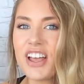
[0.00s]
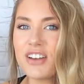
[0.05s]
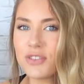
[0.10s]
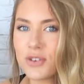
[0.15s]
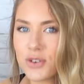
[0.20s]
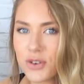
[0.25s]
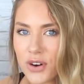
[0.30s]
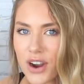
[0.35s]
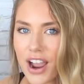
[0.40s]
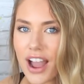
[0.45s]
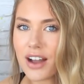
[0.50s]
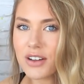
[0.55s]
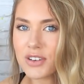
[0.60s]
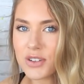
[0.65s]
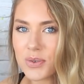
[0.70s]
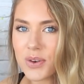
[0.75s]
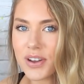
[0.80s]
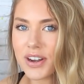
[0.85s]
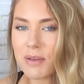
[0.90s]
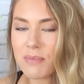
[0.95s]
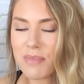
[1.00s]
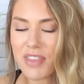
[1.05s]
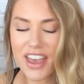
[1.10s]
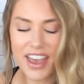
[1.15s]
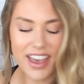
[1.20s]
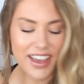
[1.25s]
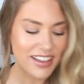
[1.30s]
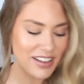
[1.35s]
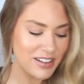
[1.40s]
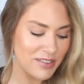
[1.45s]
level ground when I'm
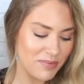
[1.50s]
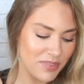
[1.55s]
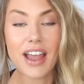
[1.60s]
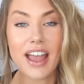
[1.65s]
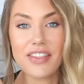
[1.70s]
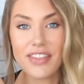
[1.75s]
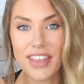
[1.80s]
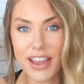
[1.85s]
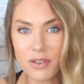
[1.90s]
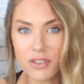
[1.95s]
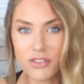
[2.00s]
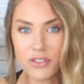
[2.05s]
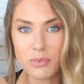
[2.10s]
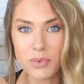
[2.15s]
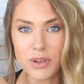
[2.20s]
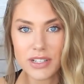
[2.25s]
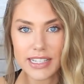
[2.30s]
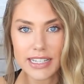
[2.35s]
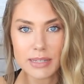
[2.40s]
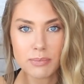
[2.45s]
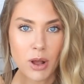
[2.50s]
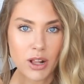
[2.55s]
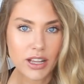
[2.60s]
there. And they were from Princess